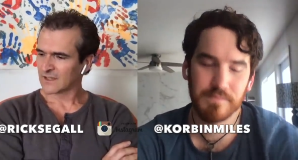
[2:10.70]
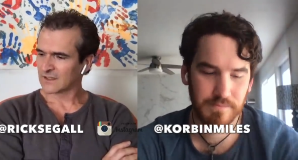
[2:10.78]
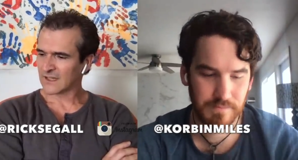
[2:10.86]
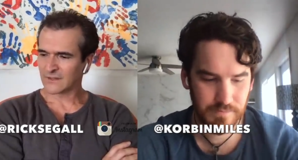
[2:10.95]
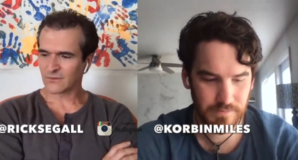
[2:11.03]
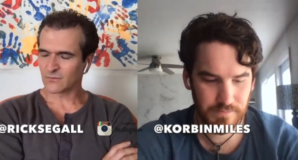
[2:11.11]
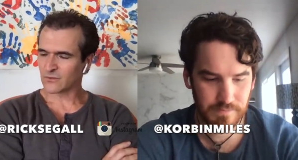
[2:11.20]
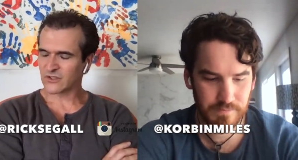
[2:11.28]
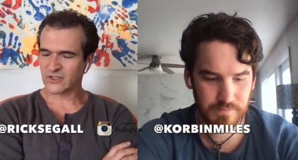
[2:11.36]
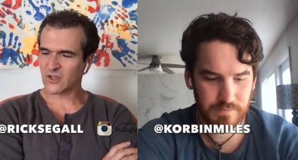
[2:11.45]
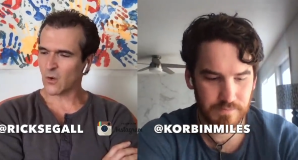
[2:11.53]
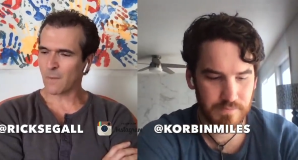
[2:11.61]
Speaker 1: that was
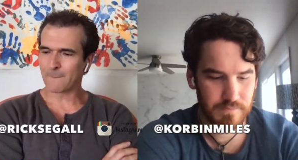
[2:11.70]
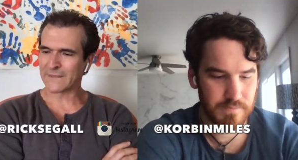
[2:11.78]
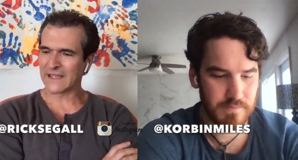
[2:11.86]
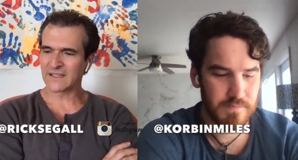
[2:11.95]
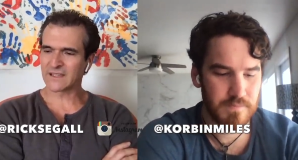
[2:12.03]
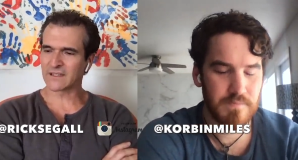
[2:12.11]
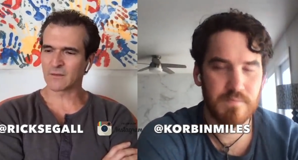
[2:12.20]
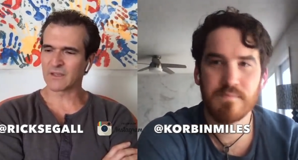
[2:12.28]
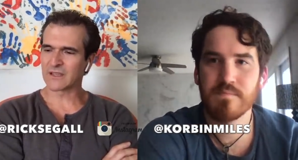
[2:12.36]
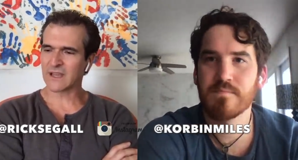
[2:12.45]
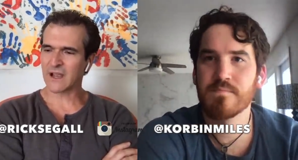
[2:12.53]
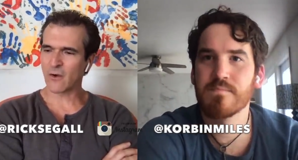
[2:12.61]
so amazing to
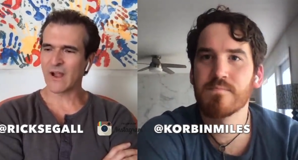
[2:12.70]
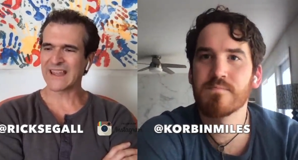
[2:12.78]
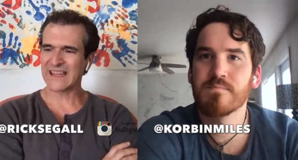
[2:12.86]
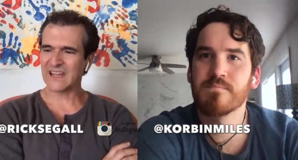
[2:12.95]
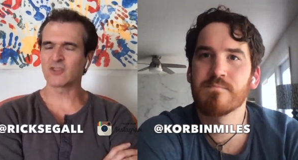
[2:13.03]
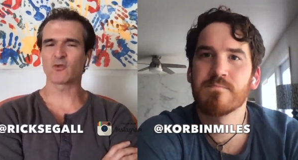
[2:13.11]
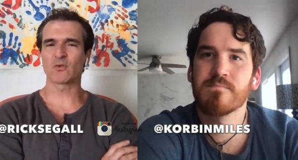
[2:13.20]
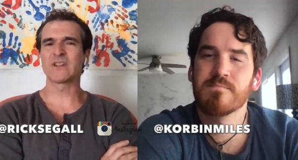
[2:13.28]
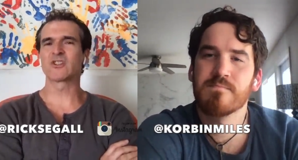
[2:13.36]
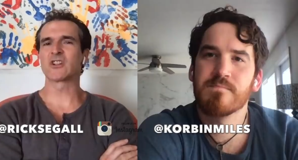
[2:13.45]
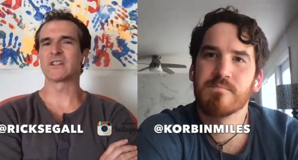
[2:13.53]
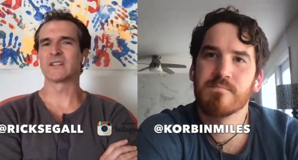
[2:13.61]
me is how each
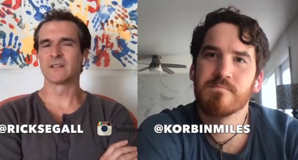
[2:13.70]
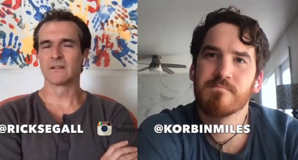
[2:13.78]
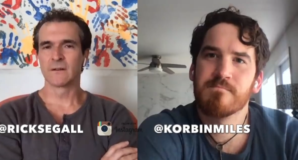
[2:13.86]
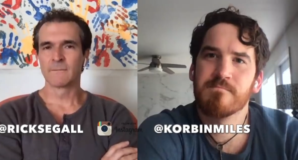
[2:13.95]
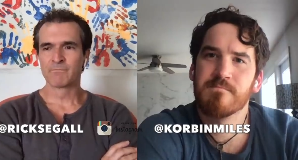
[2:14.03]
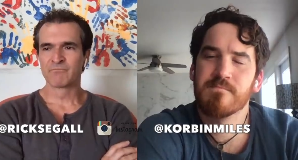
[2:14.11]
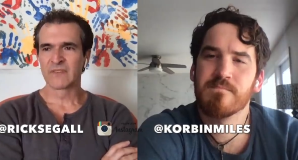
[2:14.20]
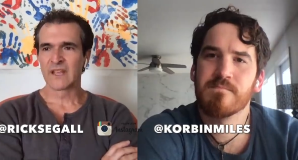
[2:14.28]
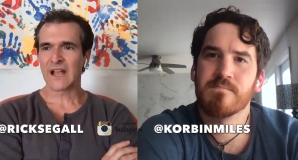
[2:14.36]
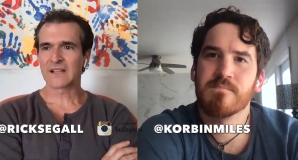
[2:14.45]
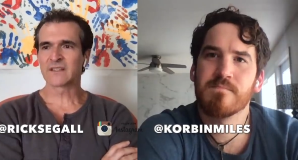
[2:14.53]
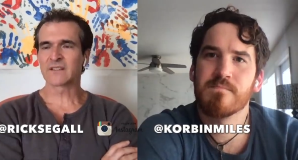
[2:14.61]
region
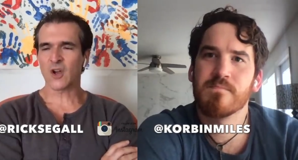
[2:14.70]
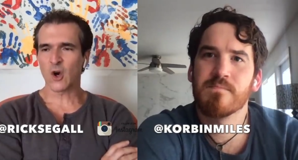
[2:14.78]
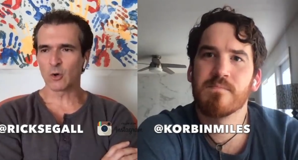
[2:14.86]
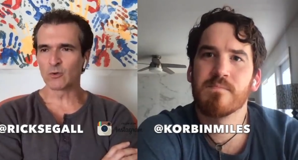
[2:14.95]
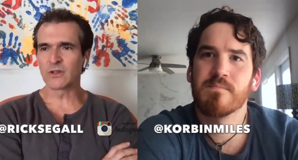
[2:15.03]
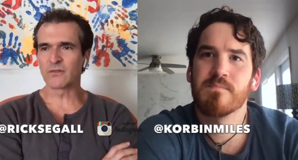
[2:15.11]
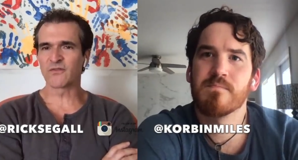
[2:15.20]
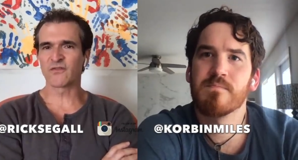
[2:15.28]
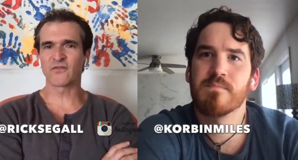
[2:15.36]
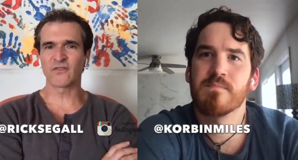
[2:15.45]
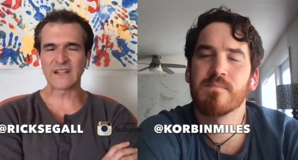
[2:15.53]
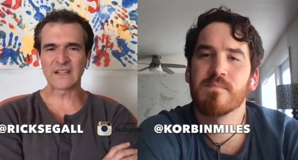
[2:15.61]
has its own
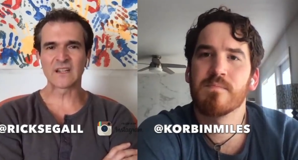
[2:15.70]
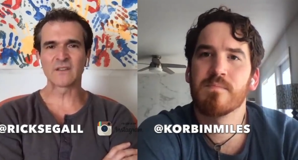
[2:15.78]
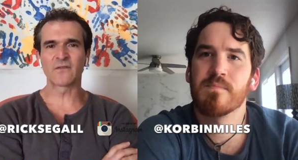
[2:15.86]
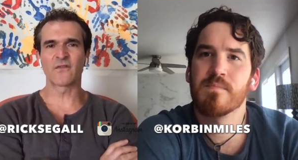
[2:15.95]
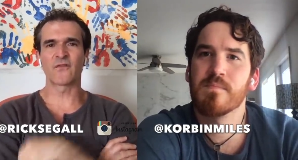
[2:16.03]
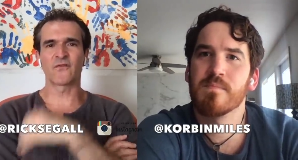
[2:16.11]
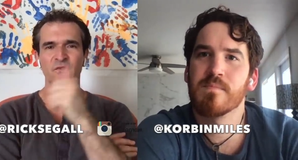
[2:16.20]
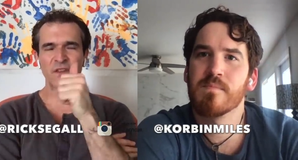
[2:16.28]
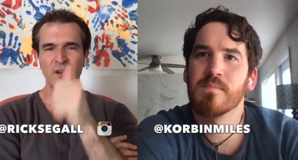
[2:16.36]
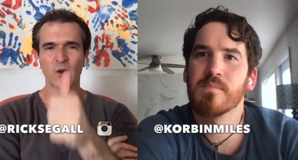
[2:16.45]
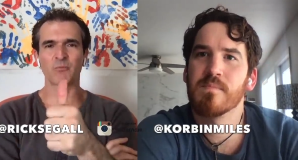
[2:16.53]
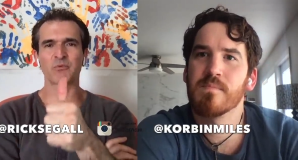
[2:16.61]
definitive
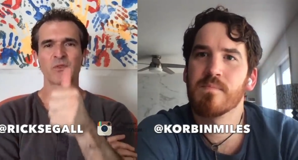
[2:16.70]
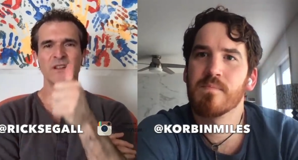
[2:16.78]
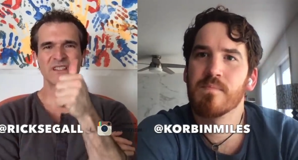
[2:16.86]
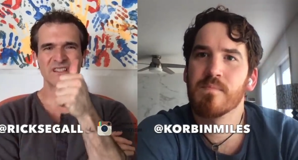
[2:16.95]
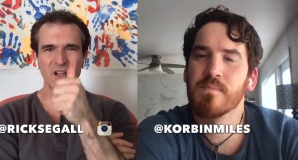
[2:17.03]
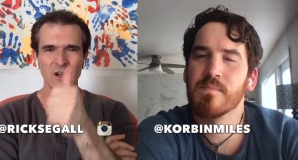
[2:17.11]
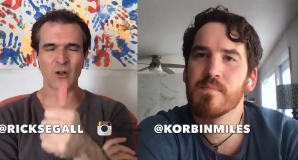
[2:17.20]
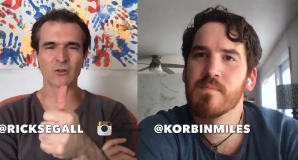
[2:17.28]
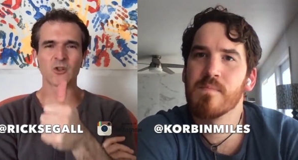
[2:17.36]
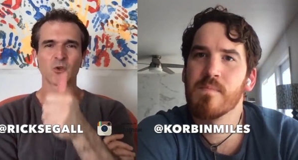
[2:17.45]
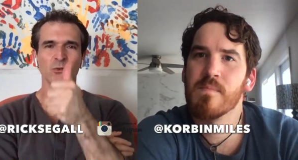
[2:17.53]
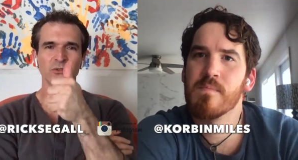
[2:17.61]
fingerprint
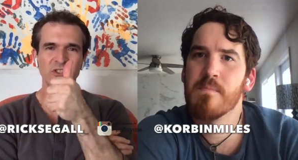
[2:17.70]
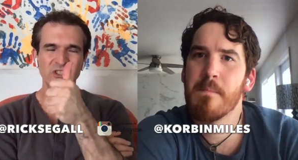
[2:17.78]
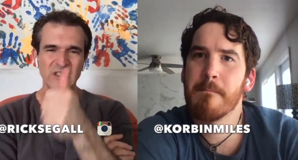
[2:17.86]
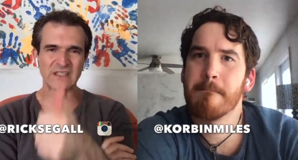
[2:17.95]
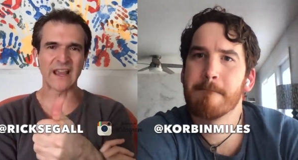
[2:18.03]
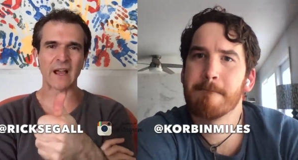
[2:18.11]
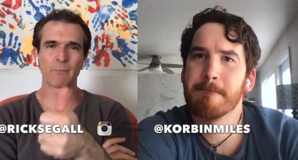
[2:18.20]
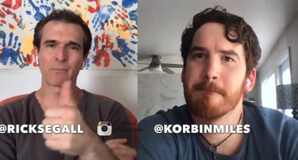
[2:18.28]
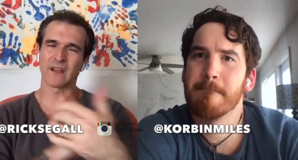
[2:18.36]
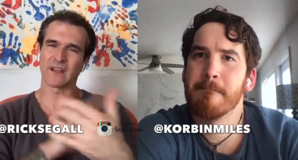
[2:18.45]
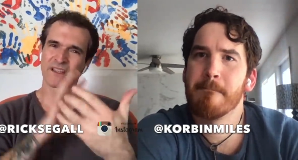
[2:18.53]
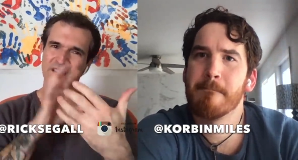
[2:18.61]
cultural stamp
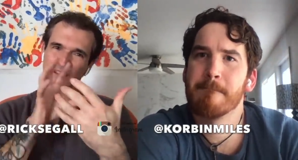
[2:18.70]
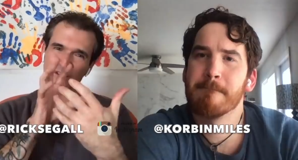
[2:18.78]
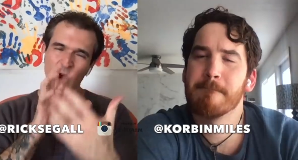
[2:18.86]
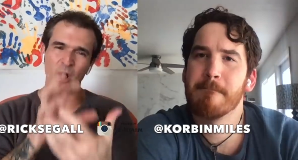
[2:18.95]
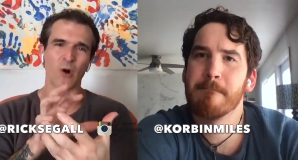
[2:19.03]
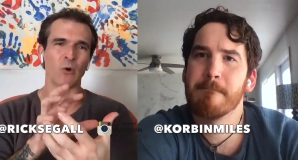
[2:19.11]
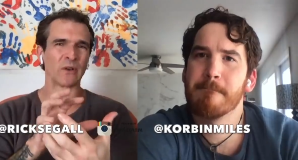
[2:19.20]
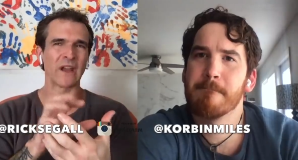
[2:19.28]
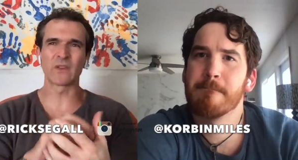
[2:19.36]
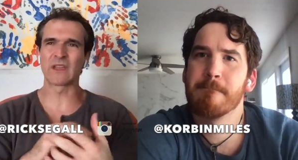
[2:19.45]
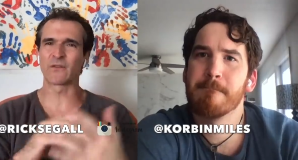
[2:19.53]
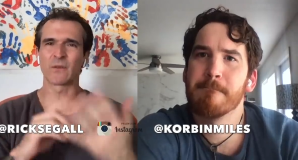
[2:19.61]
that is its own.
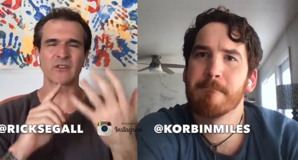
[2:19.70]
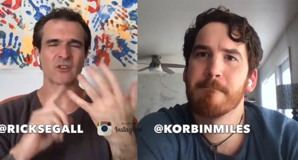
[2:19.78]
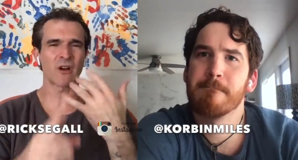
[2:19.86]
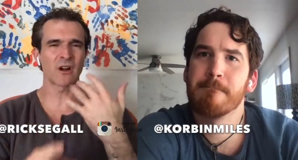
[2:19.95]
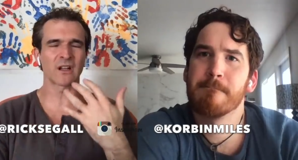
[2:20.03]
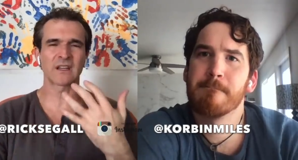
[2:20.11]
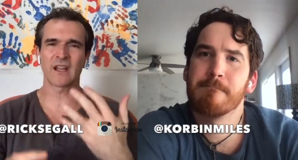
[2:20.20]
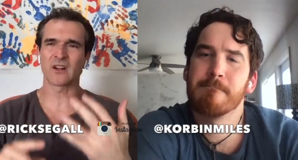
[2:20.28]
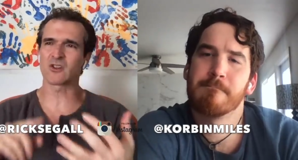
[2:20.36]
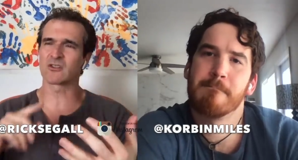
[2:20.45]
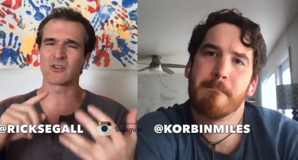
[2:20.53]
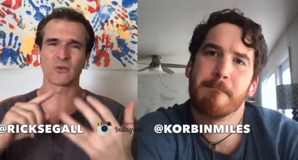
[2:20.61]
Everything from its
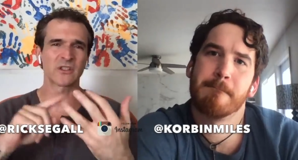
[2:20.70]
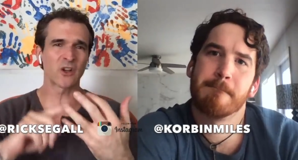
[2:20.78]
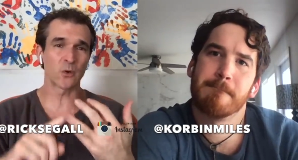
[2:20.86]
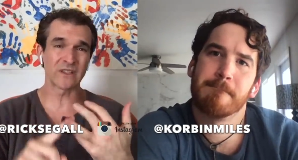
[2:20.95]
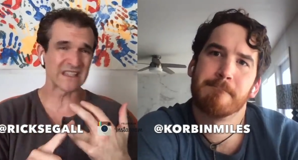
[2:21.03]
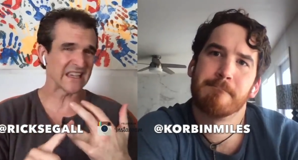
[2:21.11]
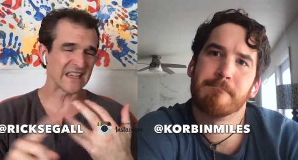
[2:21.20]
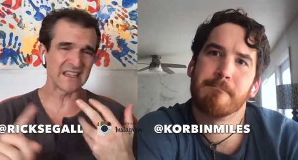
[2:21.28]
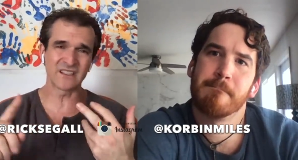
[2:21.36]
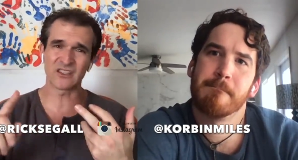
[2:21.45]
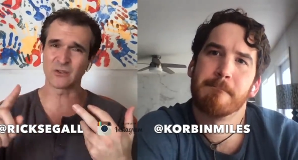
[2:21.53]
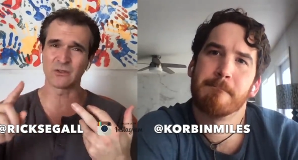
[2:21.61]
architecture to its
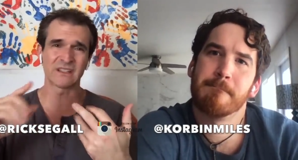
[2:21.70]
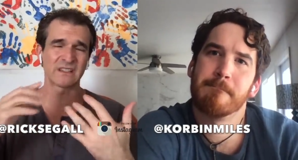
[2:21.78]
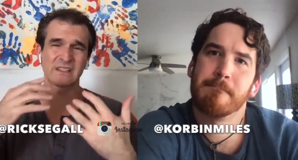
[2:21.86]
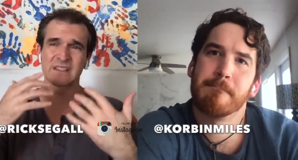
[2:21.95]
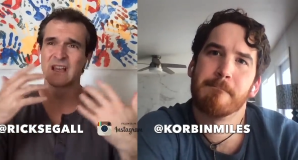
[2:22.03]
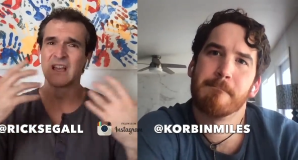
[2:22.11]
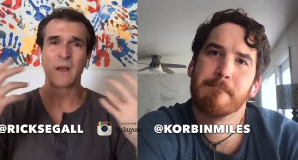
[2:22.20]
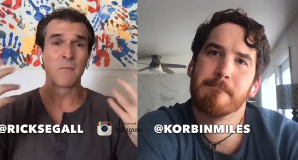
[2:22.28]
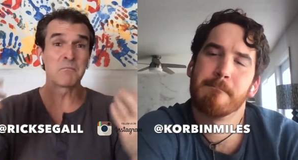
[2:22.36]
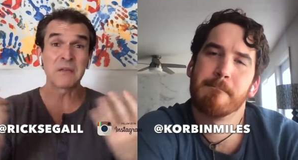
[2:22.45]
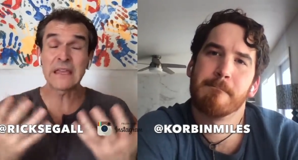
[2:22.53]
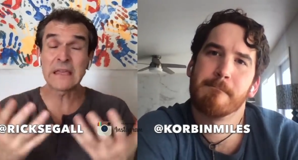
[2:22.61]
cuisine to its
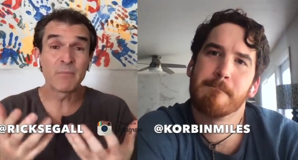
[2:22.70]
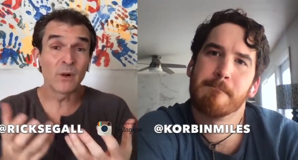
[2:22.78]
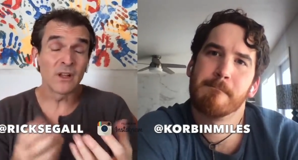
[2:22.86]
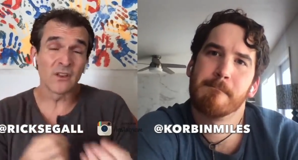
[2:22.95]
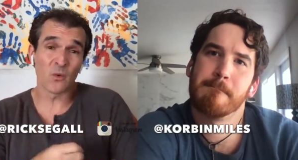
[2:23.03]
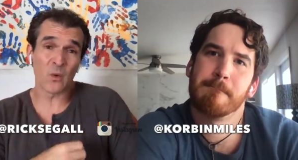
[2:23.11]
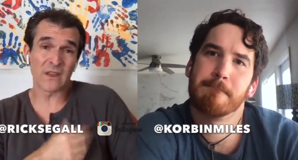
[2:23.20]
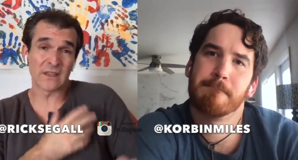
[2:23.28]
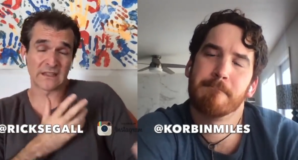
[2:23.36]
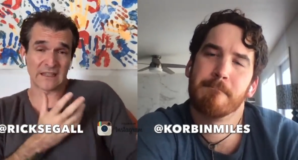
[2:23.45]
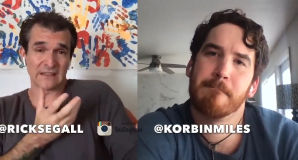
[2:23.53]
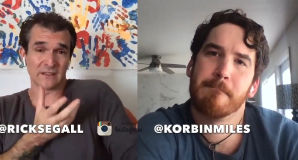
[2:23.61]
people and the way
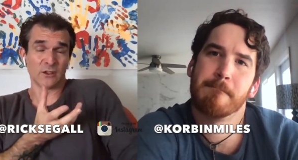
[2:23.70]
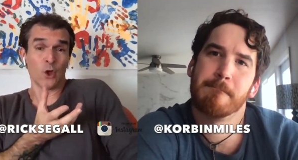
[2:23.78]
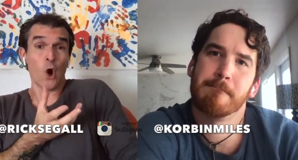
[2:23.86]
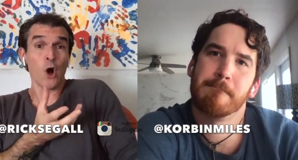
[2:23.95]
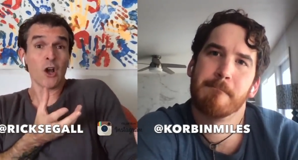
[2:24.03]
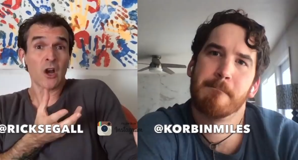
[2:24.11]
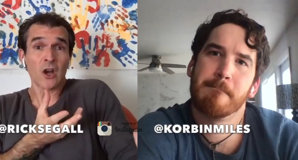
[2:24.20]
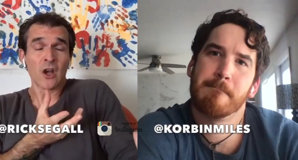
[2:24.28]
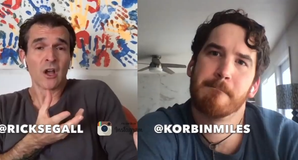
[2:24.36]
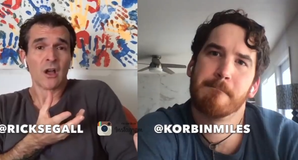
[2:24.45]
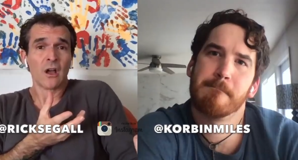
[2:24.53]
that they look